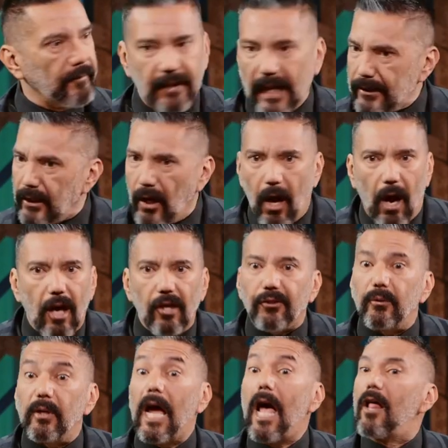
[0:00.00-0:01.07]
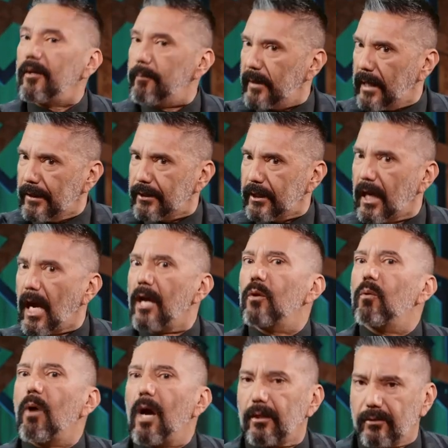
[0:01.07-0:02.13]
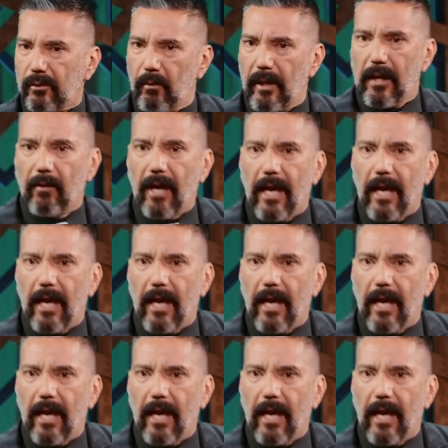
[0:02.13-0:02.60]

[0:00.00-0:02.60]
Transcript: That's a harsh reality, but that's the guy who walks away,